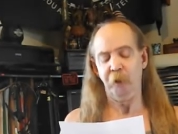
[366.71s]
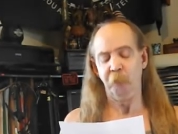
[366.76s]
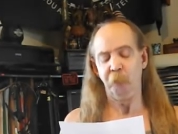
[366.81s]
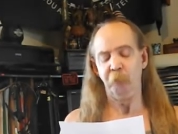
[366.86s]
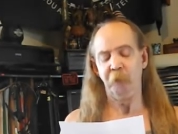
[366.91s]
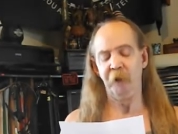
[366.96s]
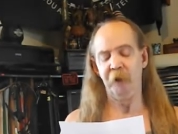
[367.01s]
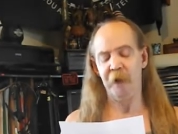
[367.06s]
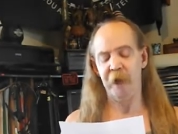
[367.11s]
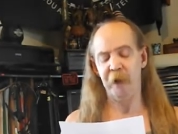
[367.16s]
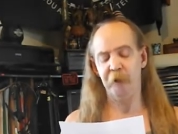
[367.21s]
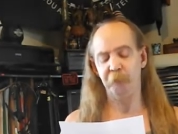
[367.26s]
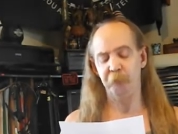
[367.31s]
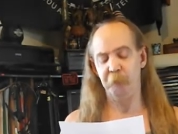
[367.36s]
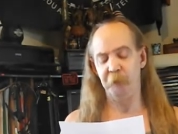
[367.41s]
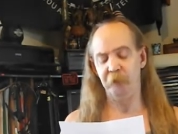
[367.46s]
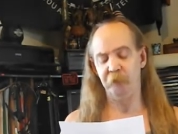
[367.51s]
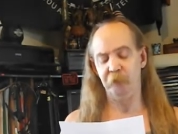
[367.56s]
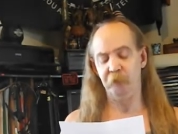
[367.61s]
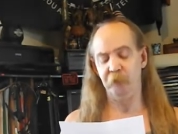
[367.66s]
My last
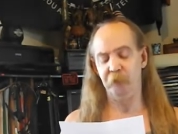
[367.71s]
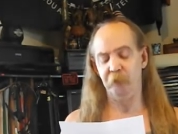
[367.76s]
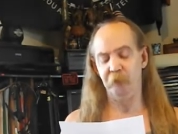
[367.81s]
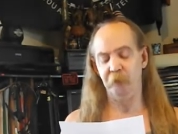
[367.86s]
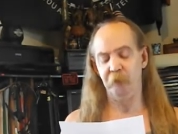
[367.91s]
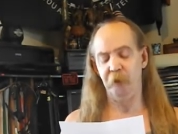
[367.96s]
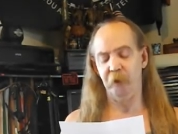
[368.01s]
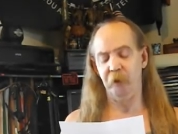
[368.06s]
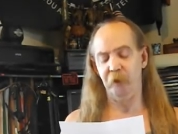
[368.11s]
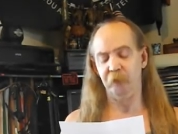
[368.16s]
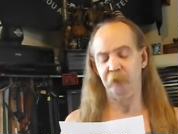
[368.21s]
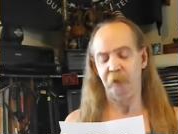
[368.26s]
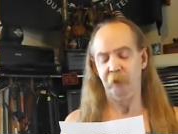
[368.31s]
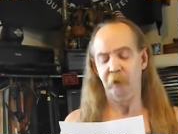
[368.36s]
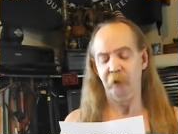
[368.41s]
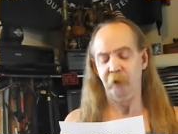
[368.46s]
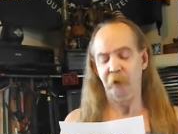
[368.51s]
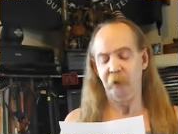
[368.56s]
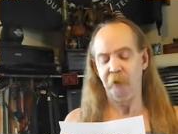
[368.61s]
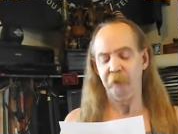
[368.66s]
message is this.
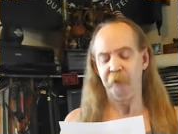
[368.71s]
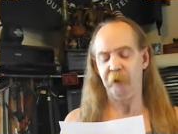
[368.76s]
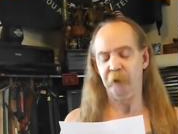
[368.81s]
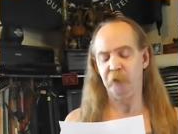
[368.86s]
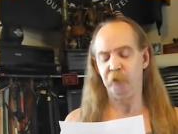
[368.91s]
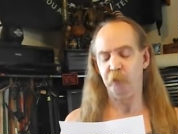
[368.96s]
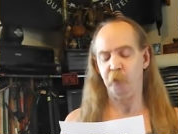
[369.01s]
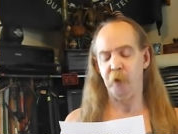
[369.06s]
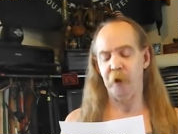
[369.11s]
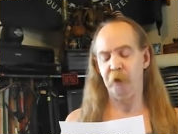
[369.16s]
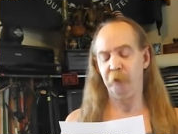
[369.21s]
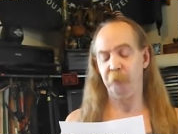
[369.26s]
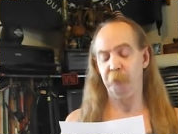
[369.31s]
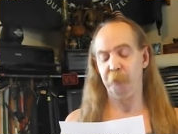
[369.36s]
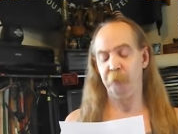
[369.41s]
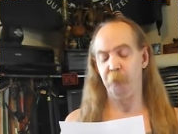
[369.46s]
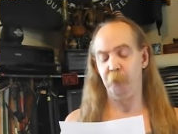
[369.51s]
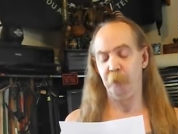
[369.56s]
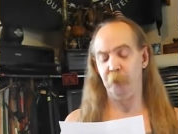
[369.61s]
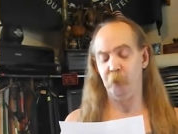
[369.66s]
Think twice
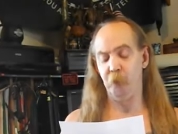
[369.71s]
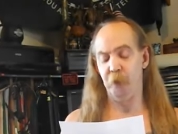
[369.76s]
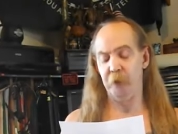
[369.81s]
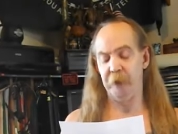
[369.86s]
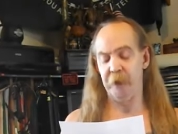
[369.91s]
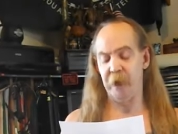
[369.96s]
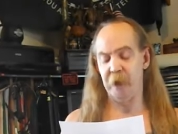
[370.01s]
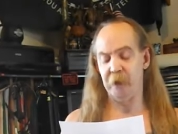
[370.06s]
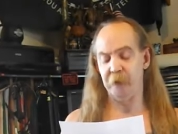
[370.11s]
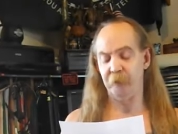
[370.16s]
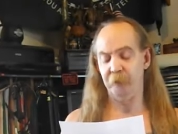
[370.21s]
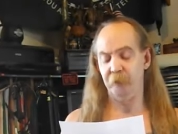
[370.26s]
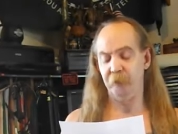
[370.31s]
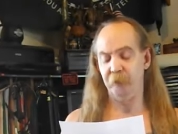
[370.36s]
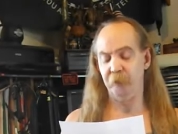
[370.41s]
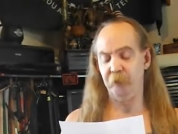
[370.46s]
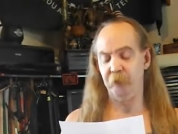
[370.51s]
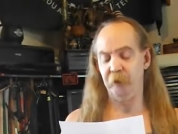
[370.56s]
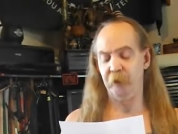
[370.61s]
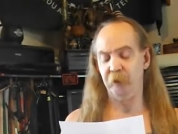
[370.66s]
before going out to the
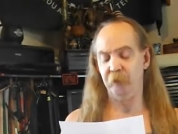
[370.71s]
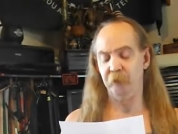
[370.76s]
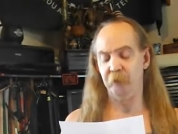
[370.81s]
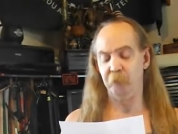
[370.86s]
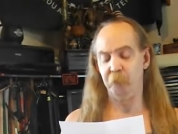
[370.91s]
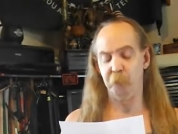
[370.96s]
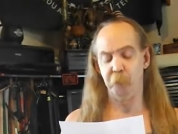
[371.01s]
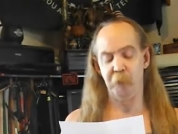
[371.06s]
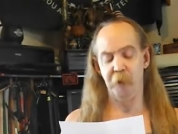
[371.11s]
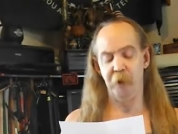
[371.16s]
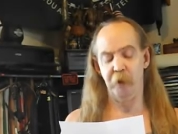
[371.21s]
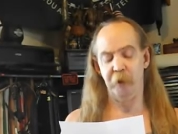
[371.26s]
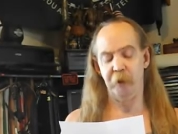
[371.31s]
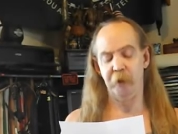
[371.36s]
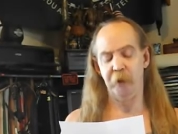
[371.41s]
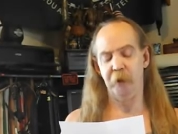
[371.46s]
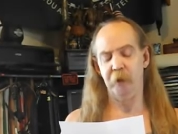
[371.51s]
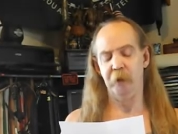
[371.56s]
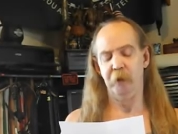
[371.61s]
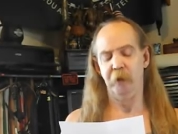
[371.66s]
cities of
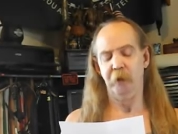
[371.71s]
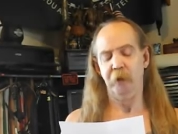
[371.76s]
America